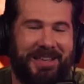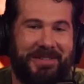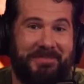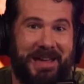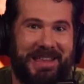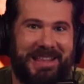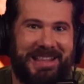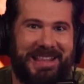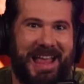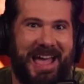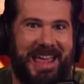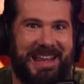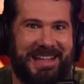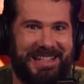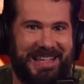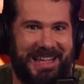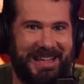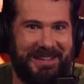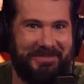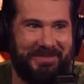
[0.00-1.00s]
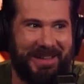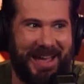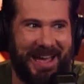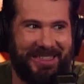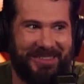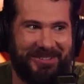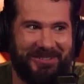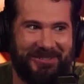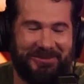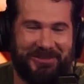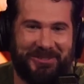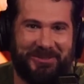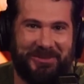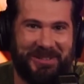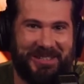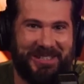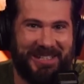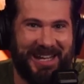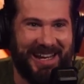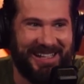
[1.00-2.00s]
to my 19 bathrooms
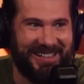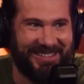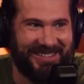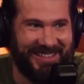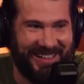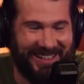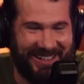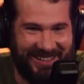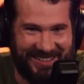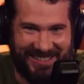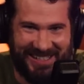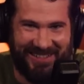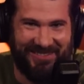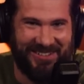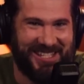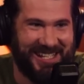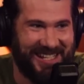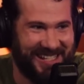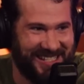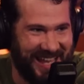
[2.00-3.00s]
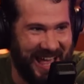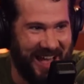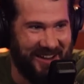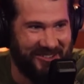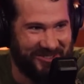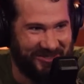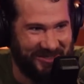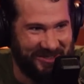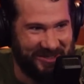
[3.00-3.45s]
with chandeliers. You ever see his house?